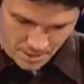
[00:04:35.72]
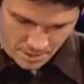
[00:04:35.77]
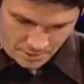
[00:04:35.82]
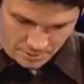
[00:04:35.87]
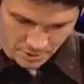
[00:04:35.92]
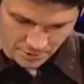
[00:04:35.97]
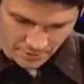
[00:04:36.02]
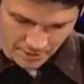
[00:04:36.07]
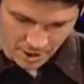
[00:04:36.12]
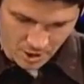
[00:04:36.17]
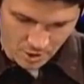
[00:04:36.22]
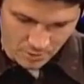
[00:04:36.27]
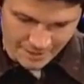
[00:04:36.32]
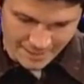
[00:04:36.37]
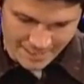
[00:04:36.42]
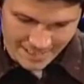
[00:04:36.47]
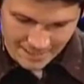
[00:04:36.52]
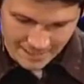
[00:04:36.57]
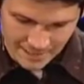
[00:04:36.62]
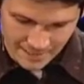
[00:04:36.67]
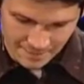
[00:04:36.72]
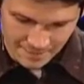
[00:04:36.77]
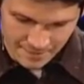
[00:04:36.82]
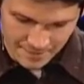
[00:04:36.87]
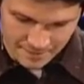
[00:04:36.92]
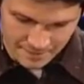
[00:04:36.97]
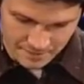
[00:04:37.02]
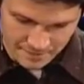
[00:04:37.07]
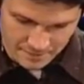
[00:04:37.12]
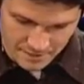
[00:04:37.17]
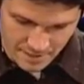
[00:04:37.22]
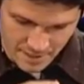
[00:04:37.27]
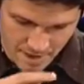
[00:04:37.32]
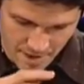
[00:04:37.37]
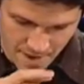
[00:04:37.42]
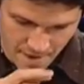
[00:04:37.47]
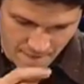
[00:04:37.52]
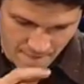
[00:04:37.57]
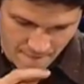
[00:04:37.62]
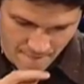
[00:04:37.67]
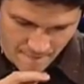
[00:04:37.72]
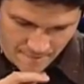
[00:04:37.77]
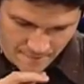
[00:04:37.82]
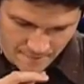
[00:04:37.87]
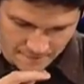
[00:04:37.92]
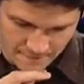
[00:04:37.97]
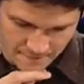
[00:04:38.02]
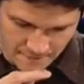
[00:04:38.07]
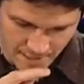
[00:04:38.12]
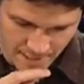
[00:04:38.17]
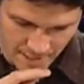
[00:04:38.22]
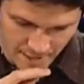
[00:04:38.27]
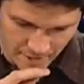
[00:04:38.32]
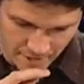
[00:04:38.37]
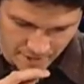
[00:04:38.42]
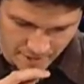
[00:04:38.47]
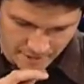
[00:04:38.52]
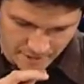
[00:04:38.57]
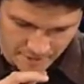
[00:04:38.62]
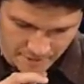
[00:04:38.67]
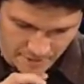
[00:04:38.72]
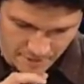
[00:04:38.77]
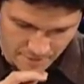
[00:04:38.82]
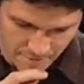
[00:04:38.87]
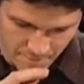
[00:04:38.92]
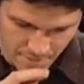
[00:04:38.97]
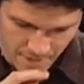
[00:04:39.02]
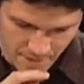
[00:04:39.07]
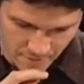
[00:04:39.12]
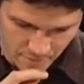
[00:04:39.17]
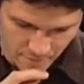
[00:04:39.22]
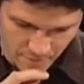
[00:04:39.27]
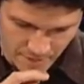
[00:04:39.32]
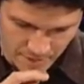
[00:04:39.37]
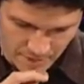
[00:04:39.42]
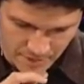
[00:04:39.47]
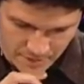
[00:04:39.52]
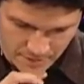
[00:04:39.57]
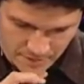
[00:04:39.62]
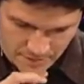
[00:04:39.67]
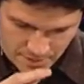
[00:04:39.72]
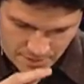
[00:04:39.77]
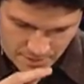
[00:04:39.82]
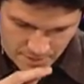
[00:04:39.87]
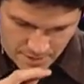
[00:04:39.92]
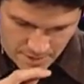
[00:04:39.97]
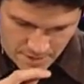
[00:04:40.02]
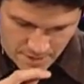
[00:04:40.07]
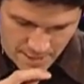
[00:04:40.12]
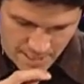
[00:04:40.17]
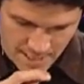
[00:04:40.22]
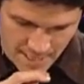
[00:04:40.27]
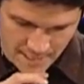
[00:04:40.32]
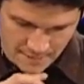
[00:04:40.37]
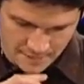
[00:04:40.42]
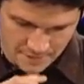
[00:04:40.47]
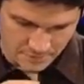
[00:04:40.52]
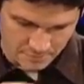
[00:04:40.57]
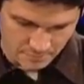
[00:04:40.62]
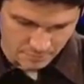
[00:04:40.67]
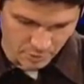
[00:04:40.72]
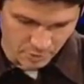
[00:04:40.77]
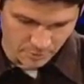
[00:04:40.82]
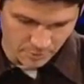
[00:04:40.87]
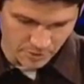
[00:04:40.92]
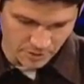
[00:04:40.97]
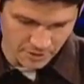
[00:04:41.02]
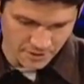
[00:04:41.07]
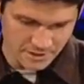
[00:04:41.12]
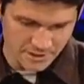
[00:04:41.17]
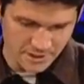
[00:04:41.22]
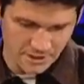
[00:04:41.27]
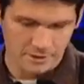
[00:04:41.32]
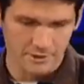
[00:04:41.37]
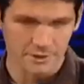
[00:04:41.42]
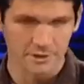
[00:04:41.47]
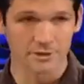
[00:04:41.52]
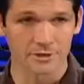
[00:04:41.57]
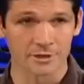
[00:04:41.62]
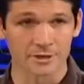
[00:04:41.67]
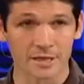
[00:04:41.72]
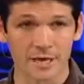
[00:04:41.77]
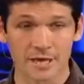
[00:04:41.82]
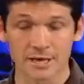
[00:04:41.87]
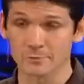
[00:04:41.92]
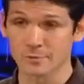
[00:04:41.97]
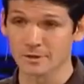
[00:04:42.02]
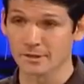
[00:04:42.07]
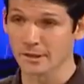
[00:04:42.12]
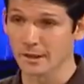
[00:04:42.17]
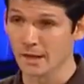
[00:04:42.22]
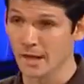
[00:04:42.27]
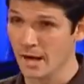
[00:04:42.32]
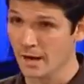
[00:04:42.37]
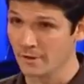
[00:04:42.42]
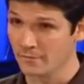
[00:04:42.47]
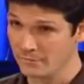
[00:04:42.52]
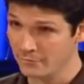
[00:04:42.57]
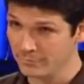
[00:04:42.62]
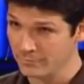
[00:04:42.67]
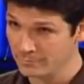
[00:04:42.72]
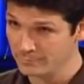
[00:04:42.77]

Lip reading: So they go get in this carriage that, by the way, has purple interior inlaid with love.